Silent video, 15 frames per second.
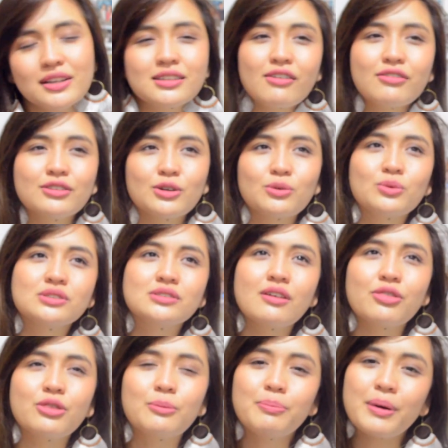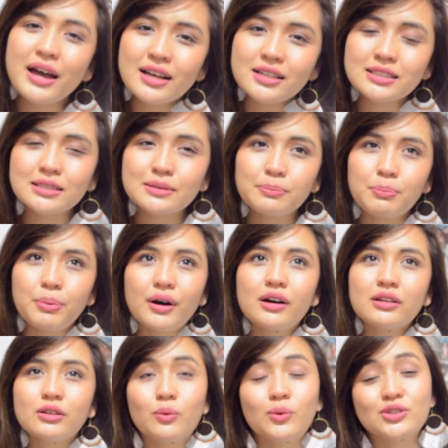2017 wasn't the best,
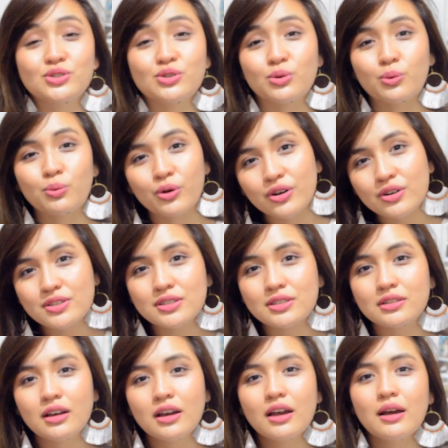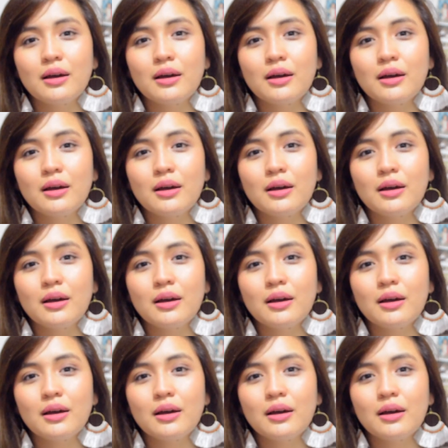but it wasn't the worst.